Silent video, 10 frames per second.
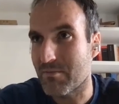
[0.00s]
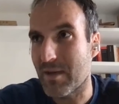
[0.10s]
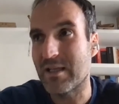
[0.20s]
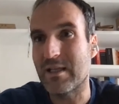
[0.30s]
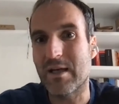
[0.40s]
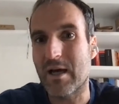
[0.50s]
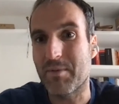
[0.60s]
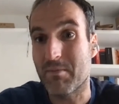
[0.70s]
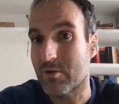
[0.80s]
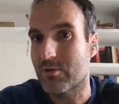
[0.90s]
made it
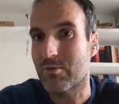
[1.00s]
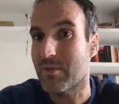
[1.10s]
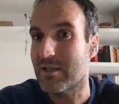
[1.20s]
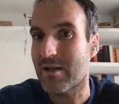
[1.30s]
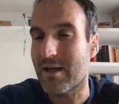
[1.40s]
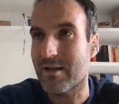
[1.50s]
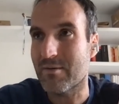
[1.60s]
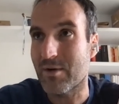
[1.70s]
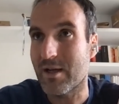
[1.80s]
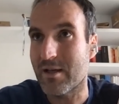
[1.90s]
happen? Because to me it's like
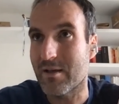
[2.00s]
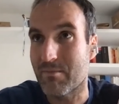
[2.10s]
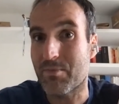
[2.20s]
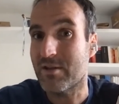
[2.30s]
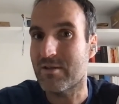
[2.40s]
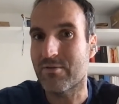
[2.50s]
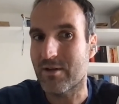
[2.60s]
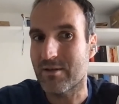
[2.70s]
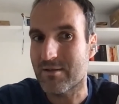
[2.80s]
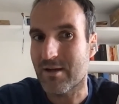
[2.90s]
really impressive.
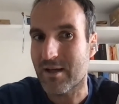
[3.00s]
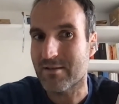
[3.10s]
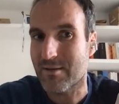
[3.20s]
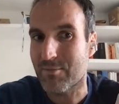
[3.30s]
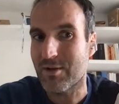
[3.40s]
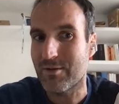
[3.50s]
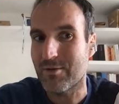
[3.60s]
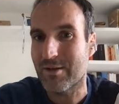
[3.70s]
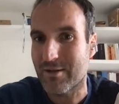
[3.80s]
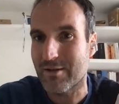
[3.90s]
It's like something
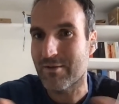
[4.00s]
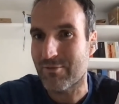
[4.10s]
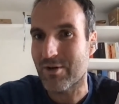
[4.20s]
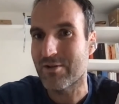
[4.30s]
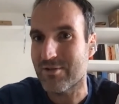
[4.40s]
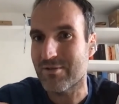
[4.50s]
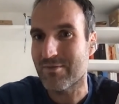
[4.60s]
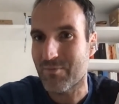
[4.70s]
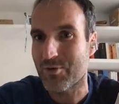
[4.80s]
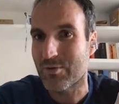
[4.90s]
that the French
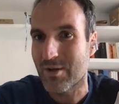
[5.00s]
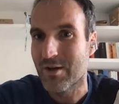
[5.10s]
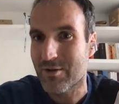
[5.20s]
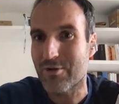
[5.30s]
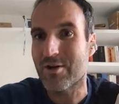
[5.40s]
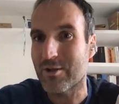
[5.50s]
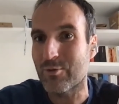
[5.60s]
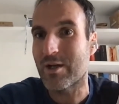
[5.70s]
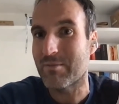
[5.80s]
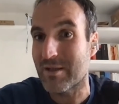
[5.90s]
should
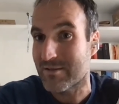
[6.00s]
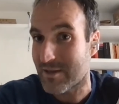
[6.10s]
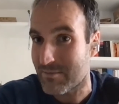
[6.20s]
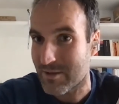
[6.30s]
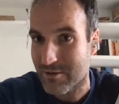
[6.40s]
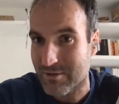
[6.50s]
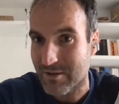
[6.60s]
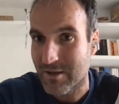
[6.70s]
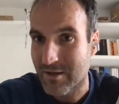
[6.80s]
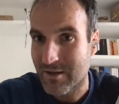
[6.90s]
congratulate themselves because
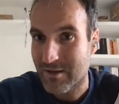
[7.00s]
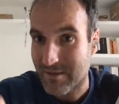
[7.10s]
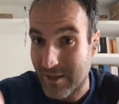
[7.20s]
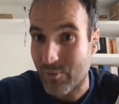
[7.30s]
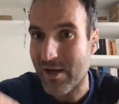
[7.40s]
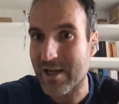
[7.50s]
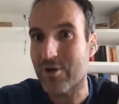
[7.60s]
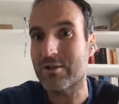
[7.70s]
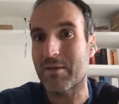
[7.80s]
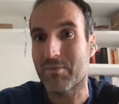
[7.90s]
they really
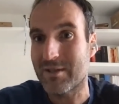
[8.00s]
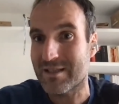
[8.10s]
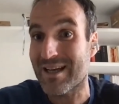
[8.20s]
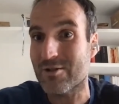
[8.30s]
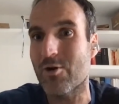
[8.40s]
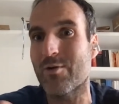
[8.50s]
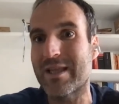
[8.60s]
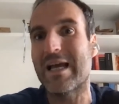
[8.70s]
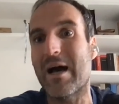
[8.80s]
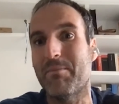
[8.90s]
caught up. This has
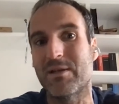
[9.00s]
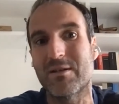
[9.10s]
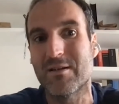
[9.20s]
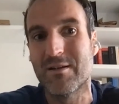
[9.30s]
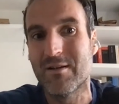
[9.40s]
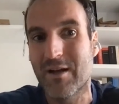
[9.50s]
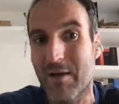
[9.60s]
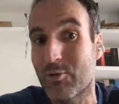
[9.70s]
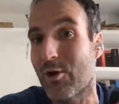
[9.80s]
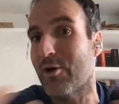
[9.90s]
already happened.
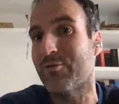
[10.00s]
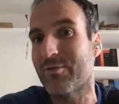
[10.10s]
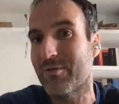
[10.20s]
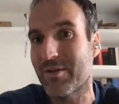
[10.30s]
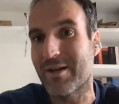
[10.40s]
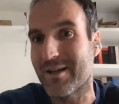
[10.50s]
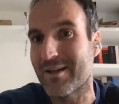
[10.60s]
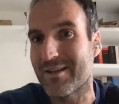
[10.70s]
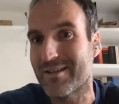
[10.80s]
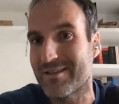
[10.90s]
I would love
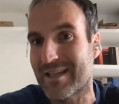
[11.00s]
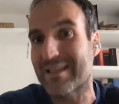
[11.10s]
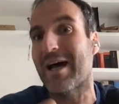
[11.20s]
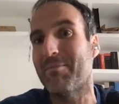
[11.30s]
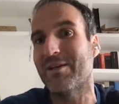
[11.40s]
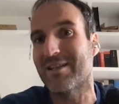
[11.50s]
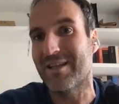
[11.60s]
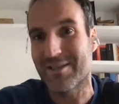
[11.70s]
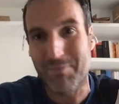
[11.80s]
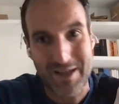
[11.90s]
that happened
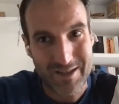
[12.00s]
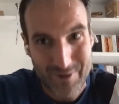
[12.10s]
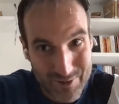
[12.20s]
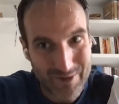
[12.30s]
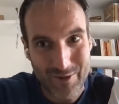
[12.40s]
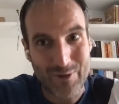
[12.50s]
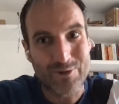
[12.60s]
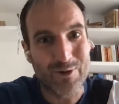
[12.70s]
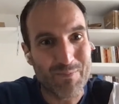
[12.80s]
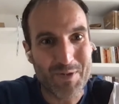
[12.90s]
in Spain
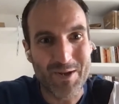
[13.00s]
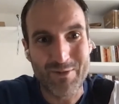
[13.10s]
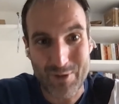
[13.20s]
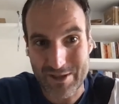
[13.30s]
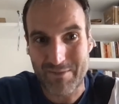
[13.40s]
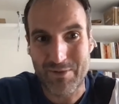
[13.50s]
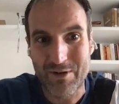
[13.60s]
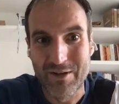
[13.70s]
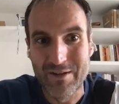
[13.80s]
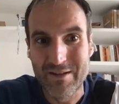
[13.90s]
also, for example?